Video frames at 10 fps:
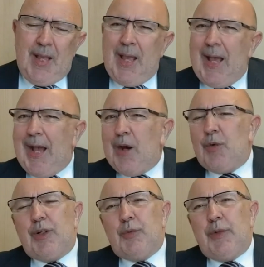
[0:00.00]
How
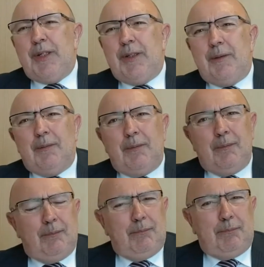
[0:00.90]
are we
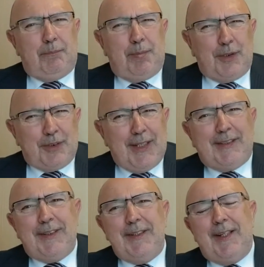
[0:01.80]

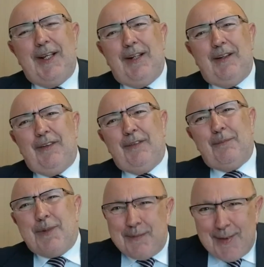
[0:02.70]
protecting health,
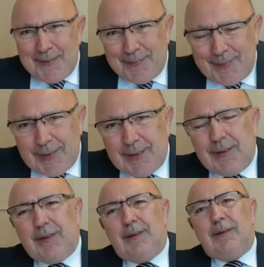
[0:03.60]
preventing
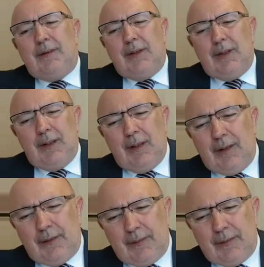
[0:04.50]
health?